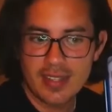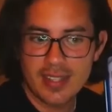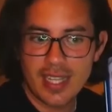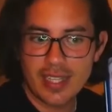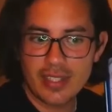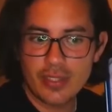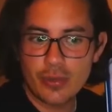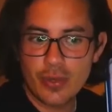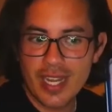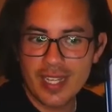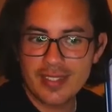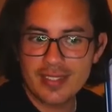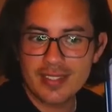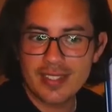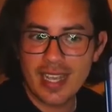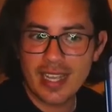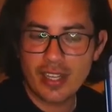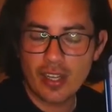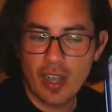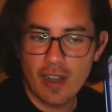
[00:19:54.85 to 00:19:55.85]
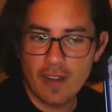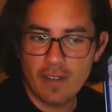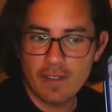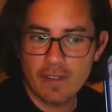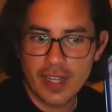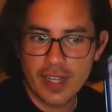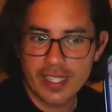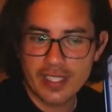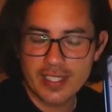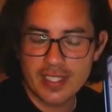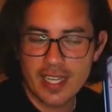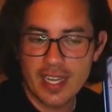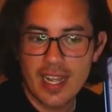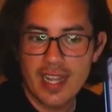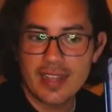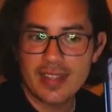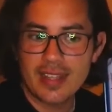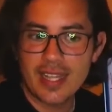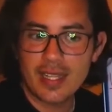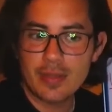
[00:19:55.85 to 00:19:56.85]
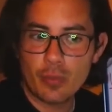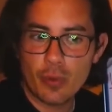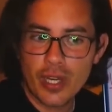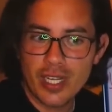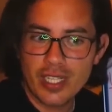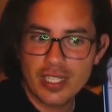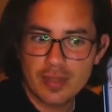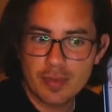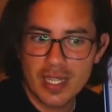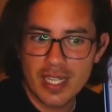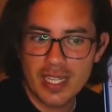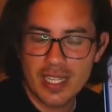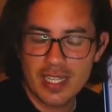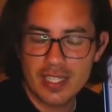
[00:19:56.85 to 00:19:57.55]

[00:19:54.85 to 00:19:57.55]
that creates a conflict that brings me